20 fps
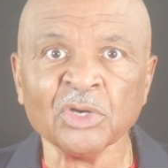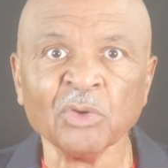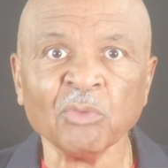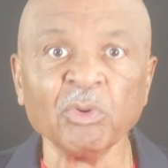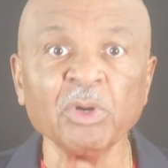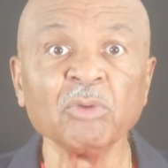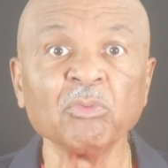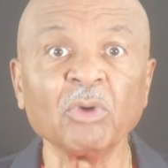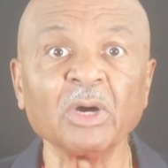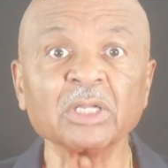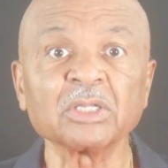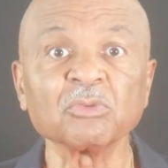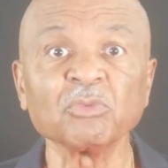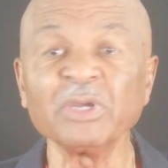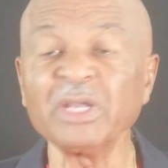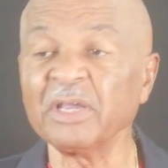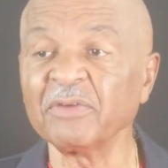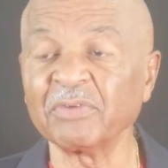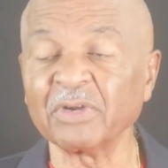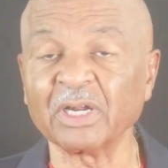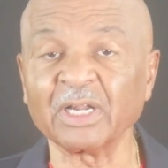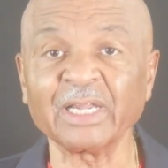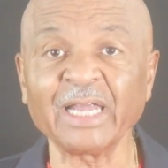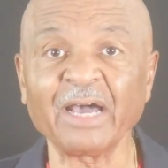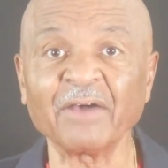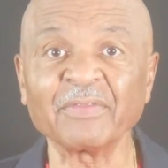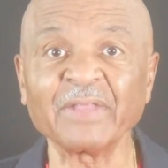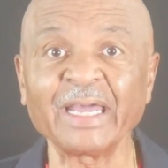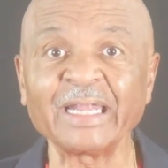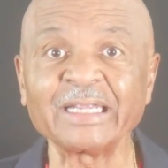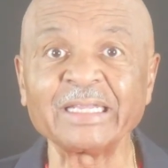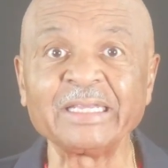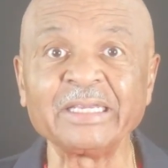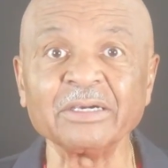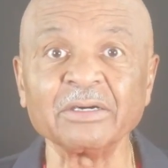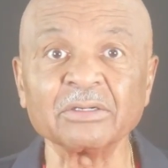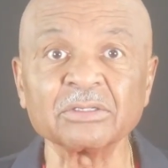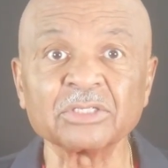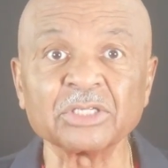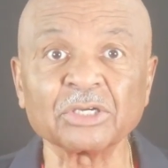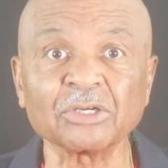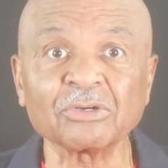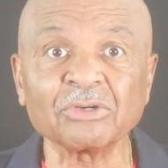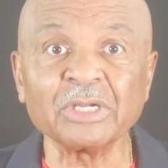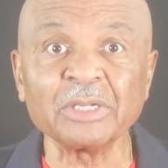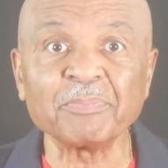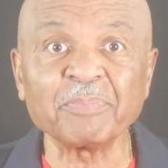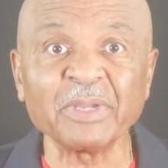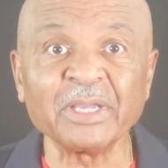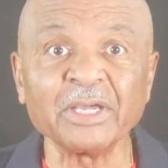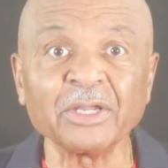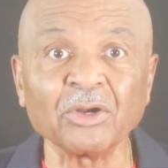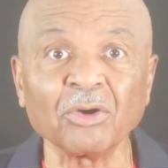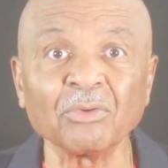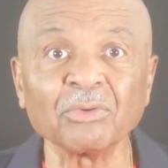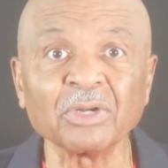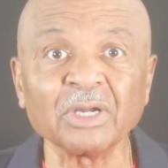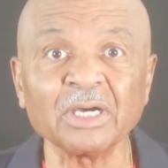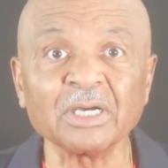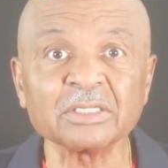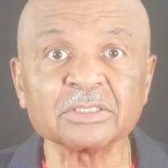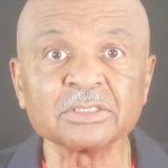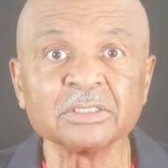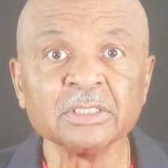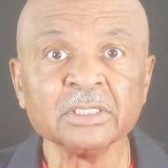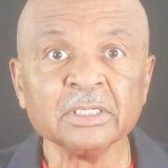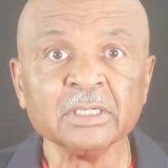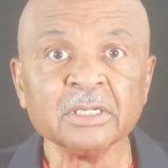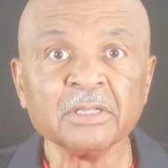We even allow that guilt to creep in on us.